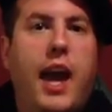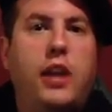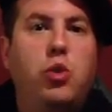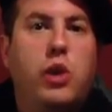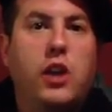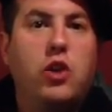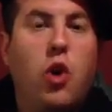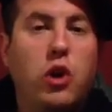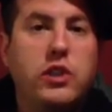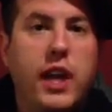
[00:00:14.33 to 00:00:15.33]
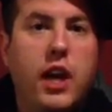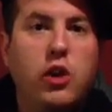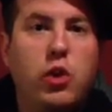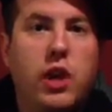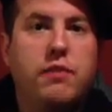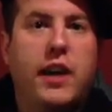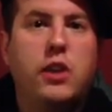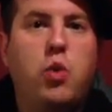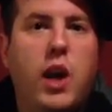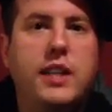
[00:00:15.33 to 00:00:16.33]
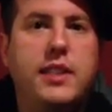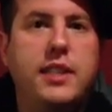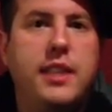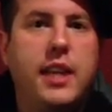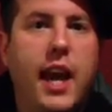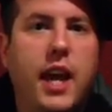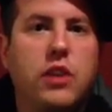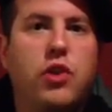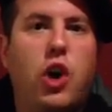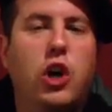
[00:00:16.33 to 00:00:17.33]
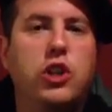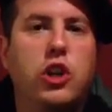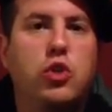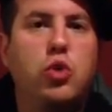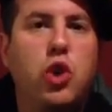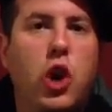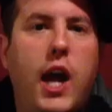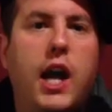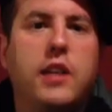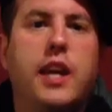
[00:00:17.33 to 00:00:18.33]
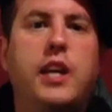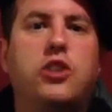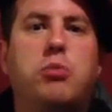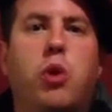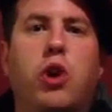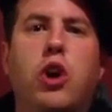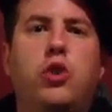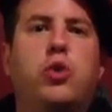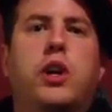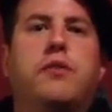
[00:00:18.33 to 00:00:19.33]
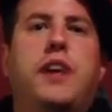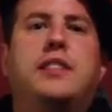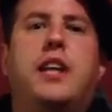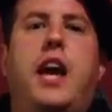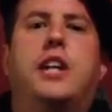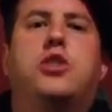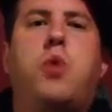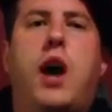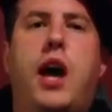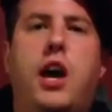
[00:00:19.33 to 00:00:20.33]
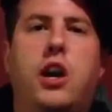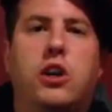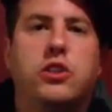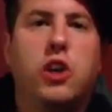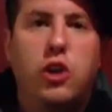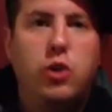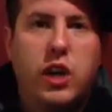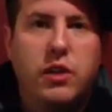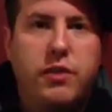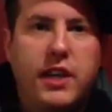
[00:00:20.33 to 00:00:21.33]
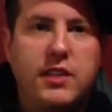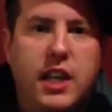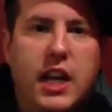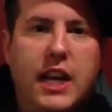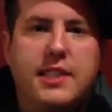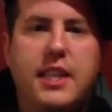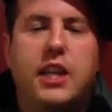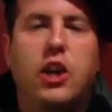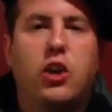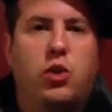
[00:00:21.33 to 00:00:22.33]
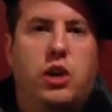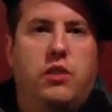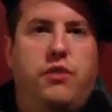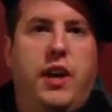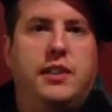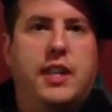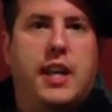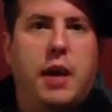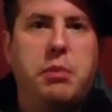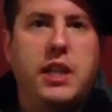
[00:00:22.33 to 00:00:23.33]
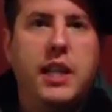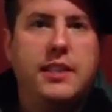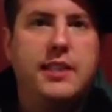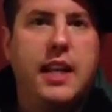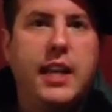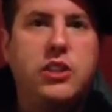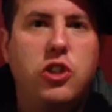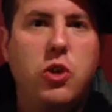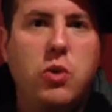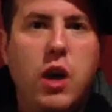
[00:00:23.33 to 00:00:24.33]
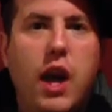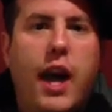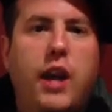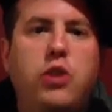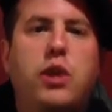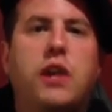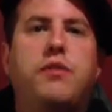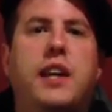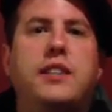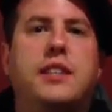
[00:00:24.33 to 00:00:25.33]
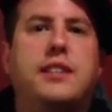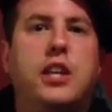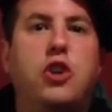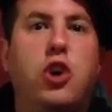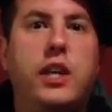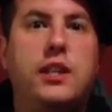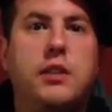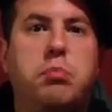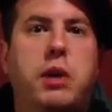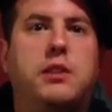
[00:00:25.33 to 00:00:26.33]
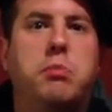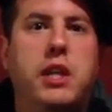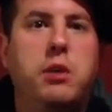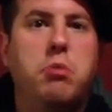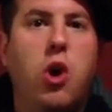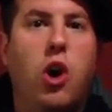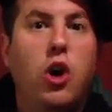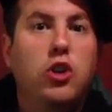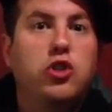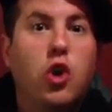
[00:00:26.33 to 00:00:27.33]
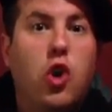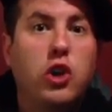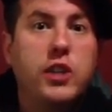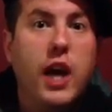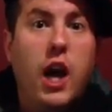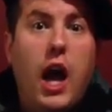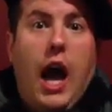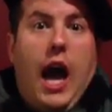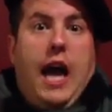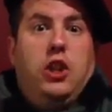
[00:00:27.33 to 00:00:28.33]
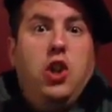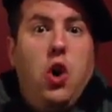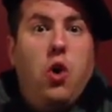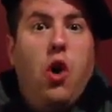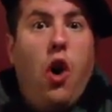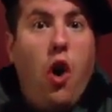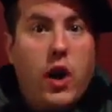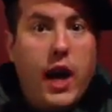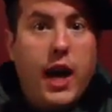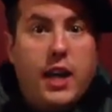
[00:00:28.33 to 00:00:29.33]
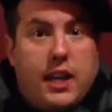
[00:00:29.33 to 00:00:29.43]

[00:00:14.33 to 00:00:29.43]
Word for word: And you can go there, you can find quality cigars for under $2 a smoke. You can find the Esquires, you can find the Classic, you can find the Cabinet Selection, and you can find the Senoritas plus many more. So go there, I know, okay?